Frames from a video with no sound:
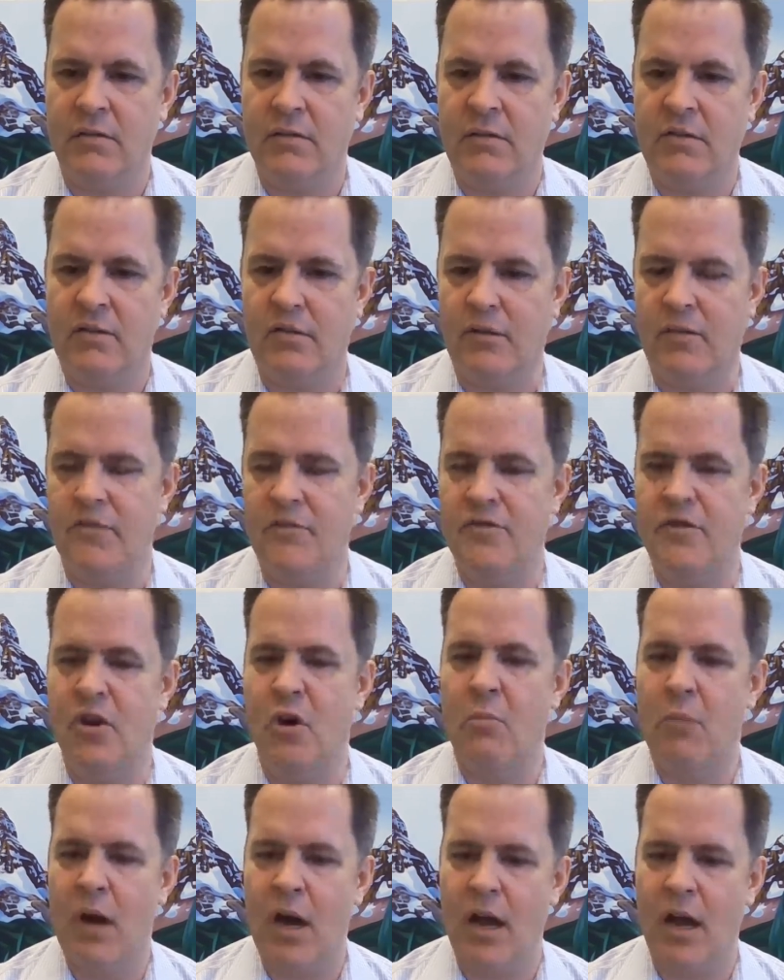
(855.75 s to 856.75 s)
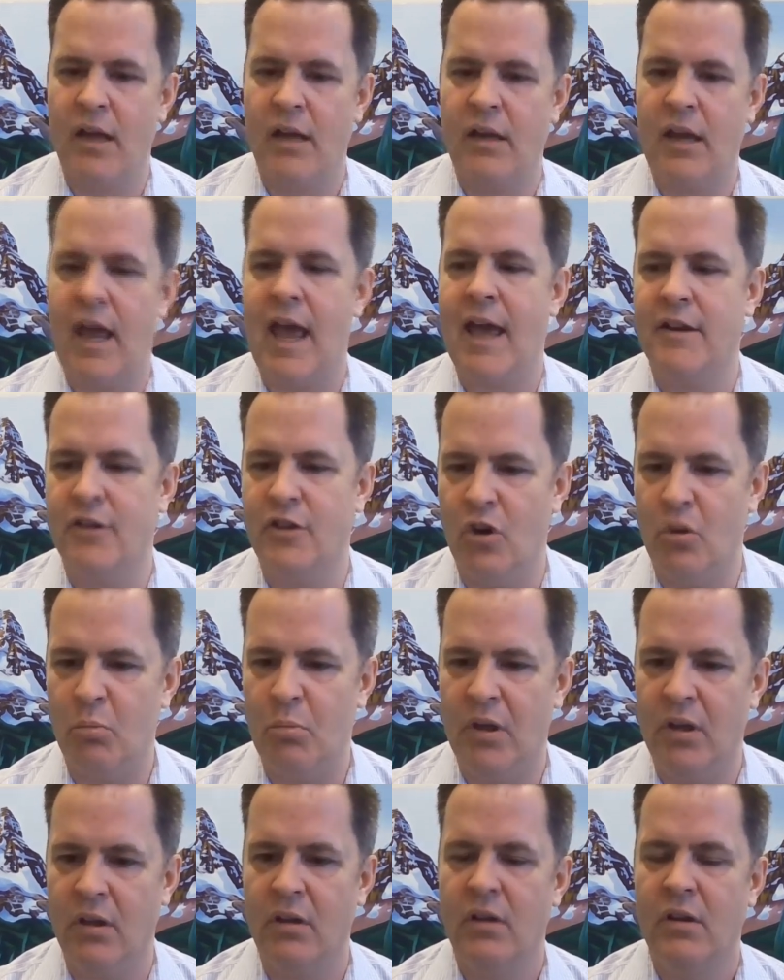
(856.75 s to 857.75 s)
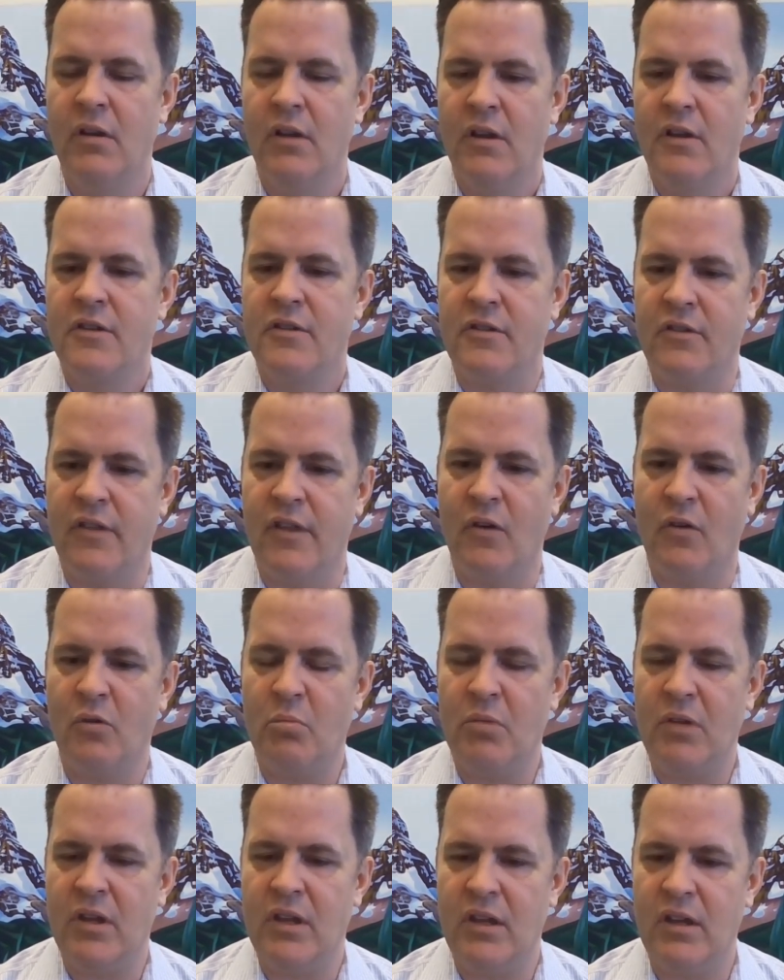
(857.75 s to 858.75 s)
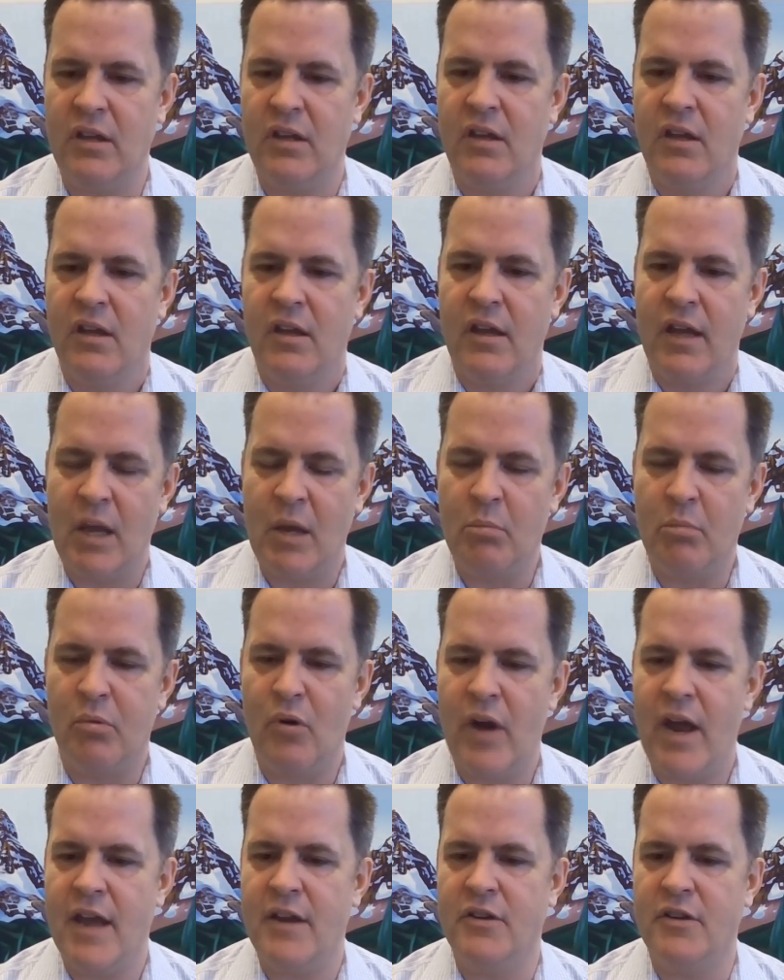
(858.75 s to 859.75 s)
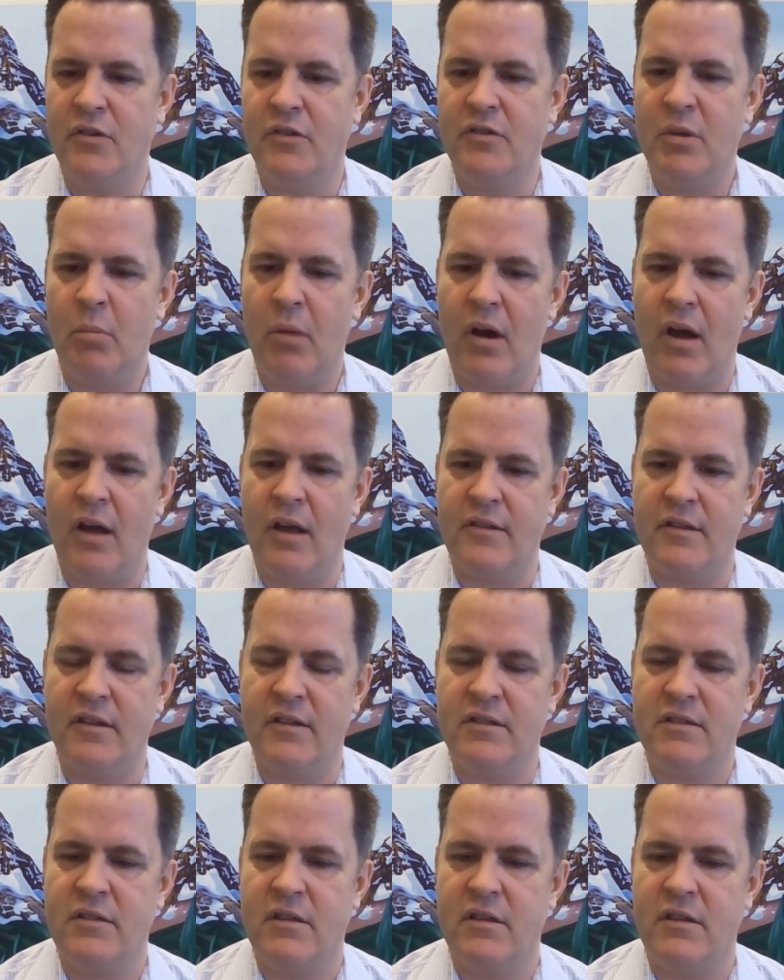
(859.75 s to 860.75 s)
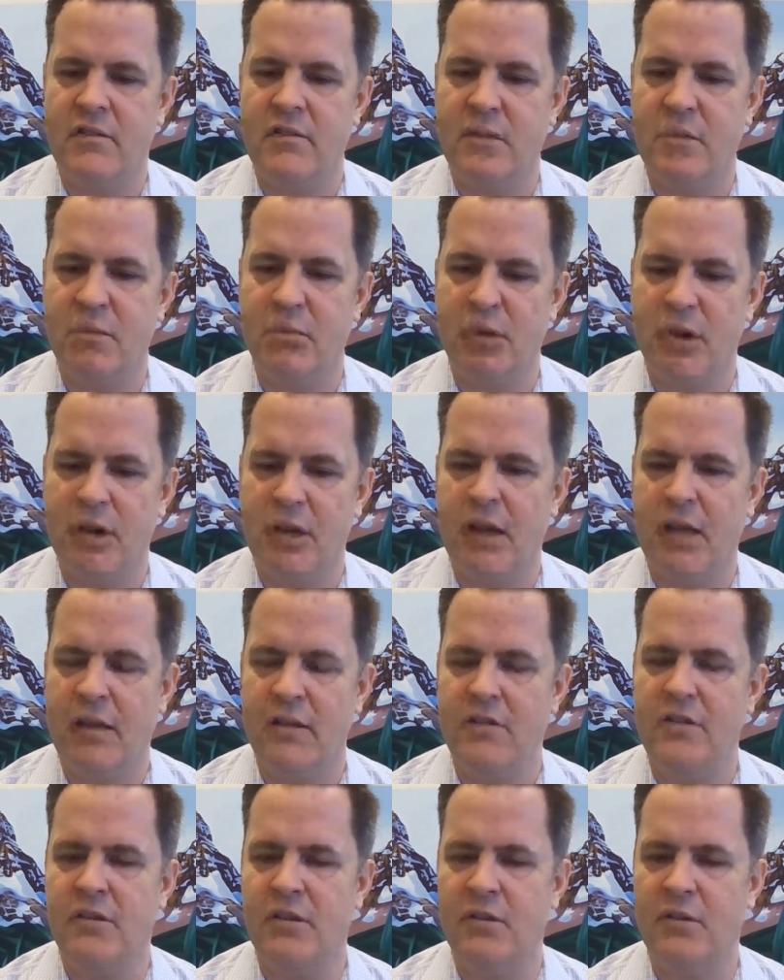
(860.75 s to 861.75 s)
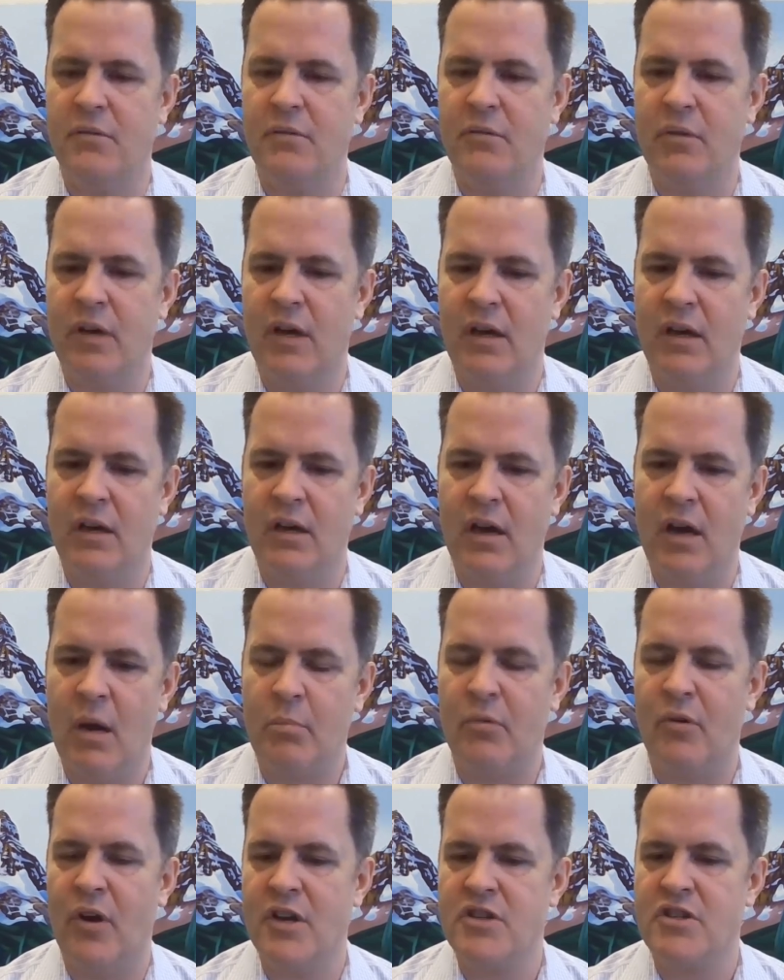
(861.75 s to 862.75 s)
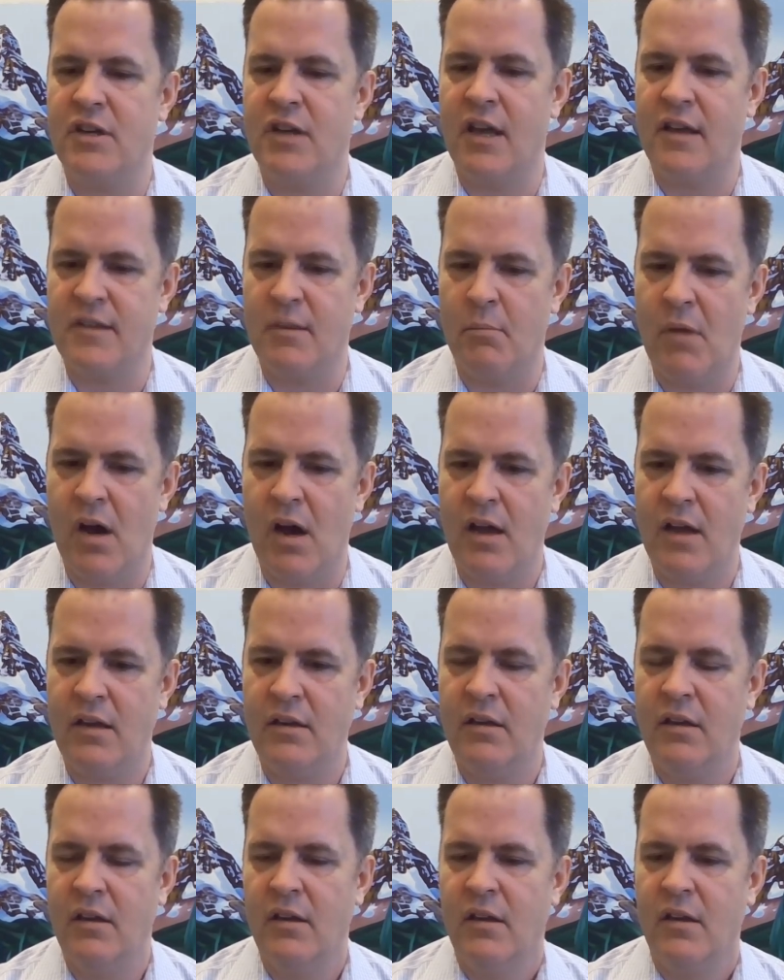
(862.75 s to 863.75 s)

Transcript: So there's no mine and no mill. So they would be a brand new deposit to bring into operation as a mine.